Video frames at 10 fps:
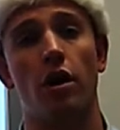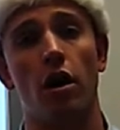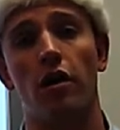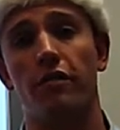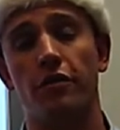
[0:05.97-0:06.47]

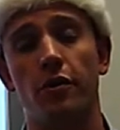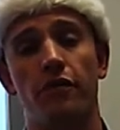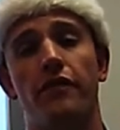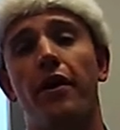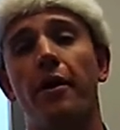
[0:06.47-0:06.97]
all of you a
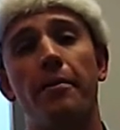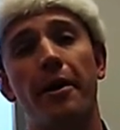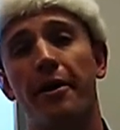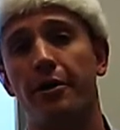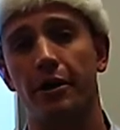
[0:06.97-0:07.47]
very
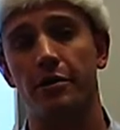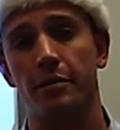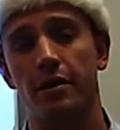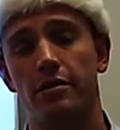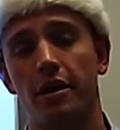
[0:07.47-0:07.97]
Merry
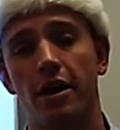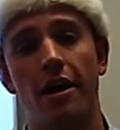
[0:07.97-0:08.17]
Christmas